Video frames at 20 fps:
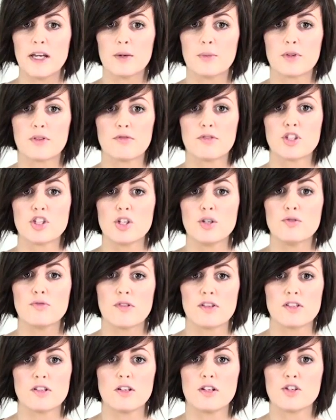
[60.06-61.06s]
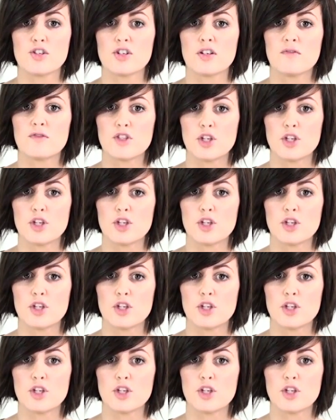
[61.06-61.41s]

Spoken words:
albeit with reduced resolution of